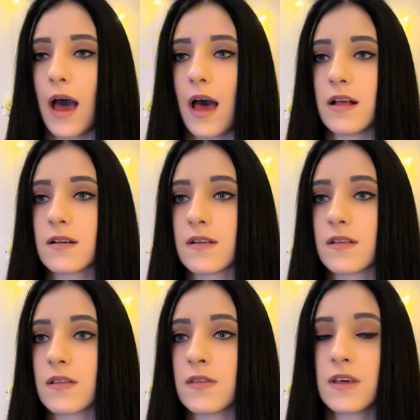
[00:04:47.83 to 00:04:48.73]
and
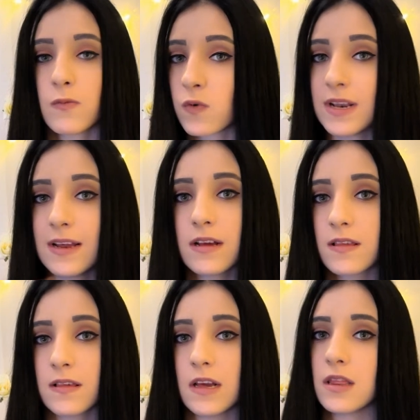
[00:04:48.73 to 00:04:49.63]
we didn't
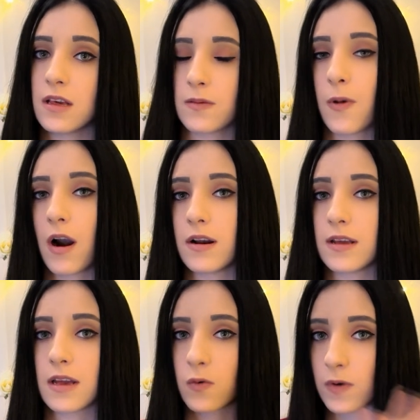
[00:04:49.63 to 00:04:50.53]
see this part
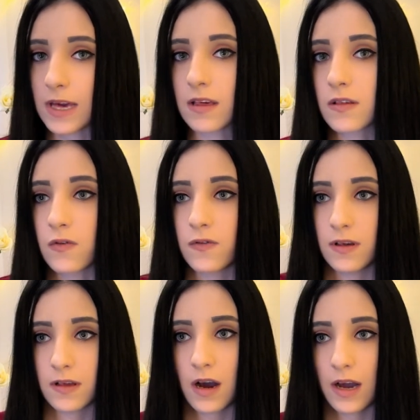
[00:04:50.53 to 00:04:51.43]
in Wings of
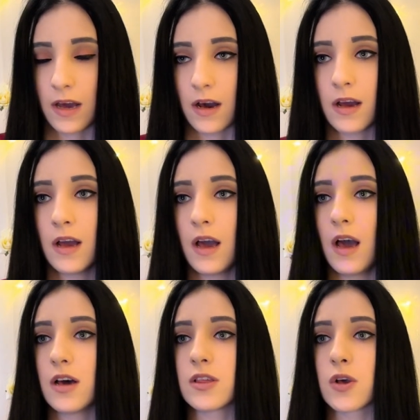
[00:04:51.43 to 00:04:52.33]
Desire.
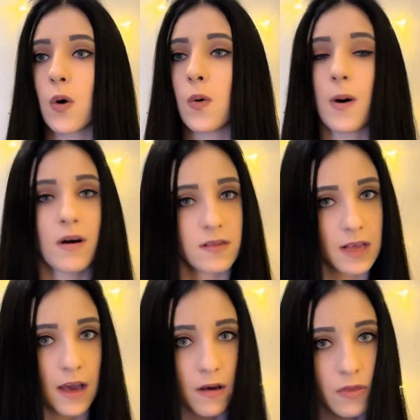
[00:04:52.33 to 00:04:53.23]
So
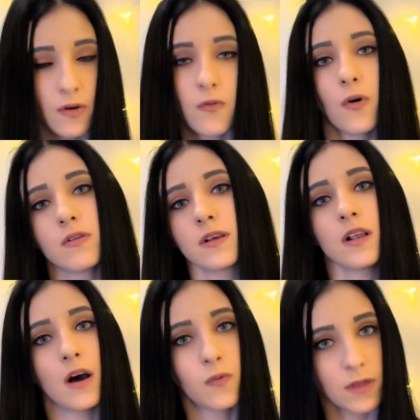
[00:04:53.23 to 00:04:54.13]
Seth falls in
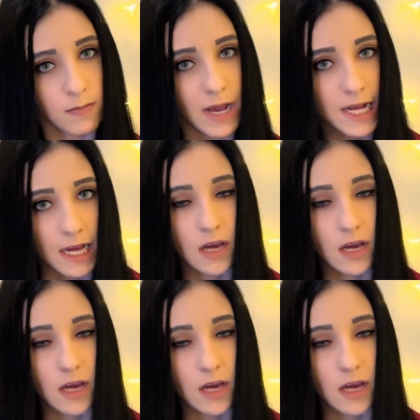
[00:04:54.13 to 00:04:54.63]
love with Maggie,